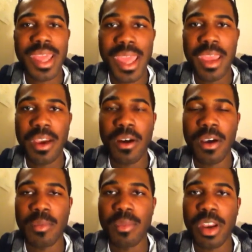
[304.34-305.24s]
hang
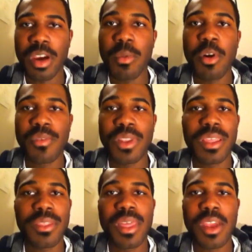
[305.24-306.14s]
on, but
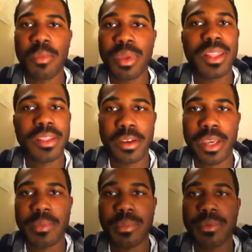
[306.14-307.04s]
hopefully that'll be cleared up.